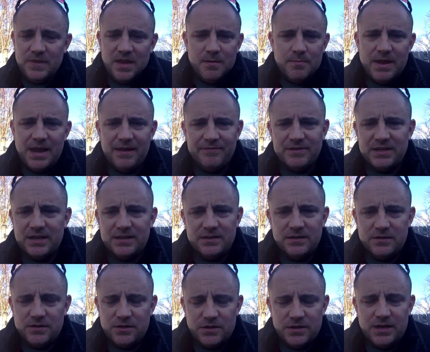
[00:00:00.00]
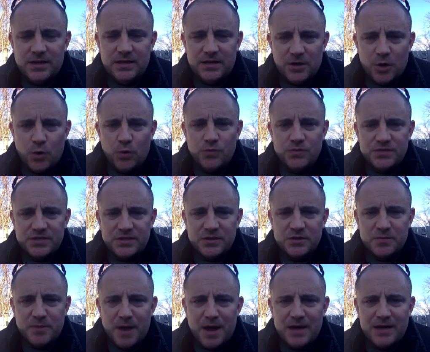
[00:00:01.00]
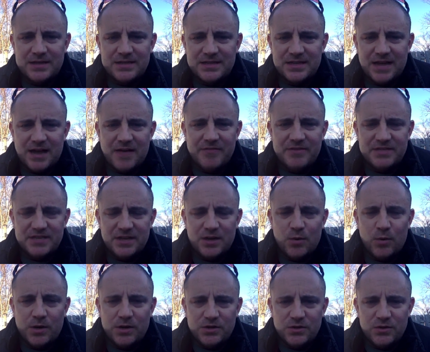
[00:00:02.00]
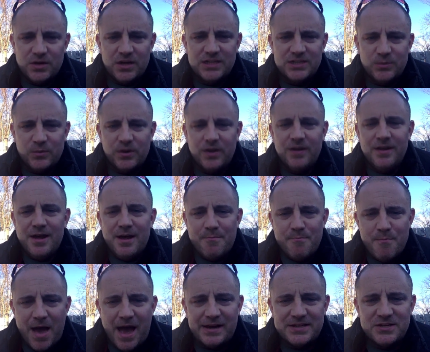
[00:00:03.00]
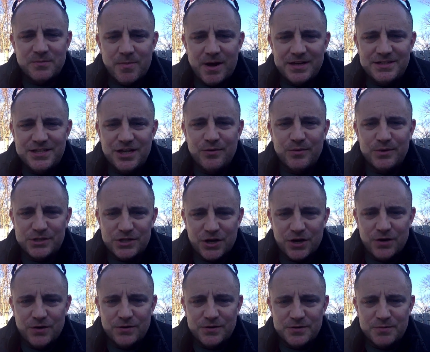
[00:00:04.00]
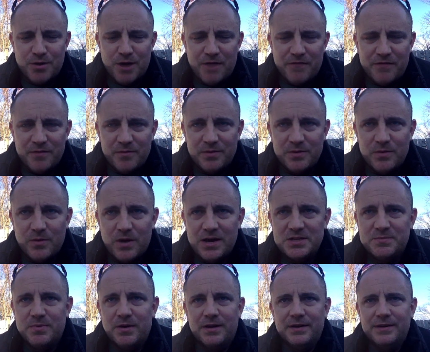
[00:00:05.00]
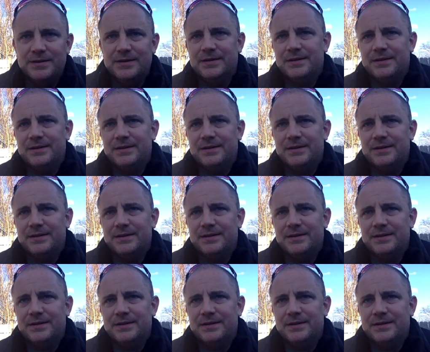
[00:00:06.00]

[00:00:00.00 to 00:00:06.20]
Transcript: may have to hit the owners in those pockets, and obviously they don't want to do that because they want to maximize their returns profitably wise. But